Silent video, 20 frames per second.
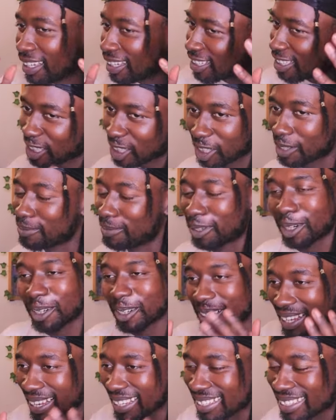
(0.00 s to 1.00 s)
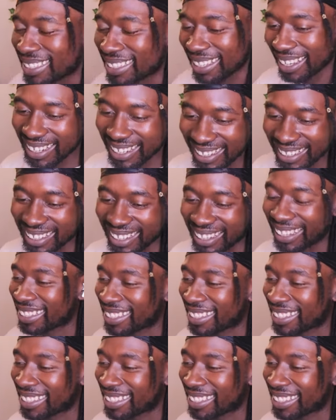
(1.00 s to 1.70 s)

Shikamaru that side eye.